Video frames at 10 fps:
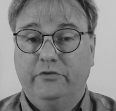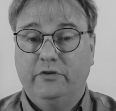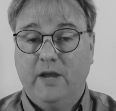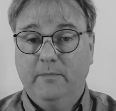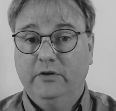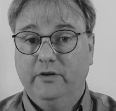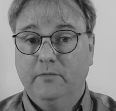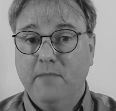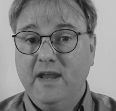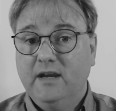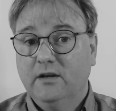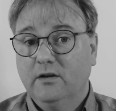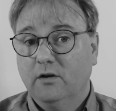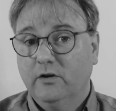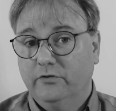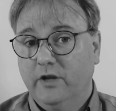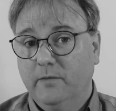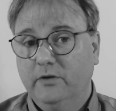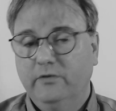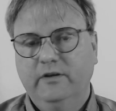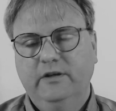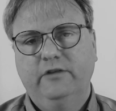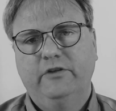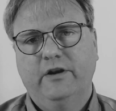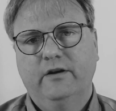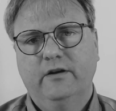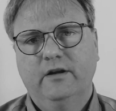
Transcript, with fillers: should I be using Make or should I be using Ninja?